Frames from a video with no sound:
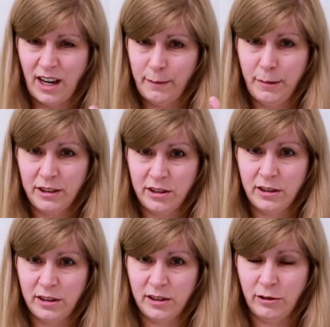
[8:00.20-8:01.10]

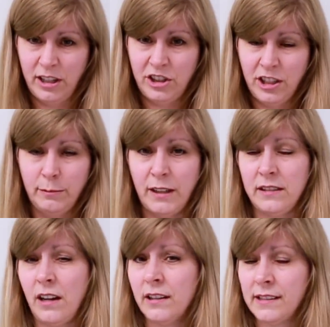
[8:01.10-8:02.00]
high-pitched screeching, but
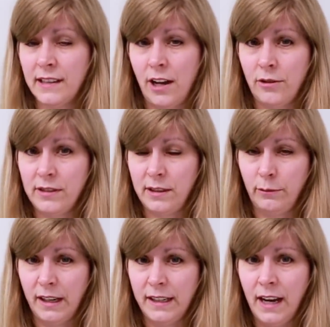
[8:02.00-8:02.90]
not as loud as the
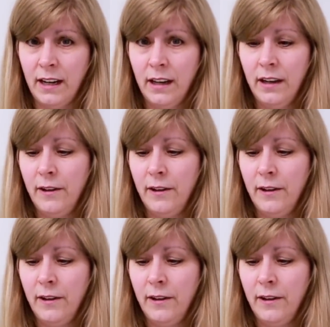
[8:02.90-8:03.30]
ringneck.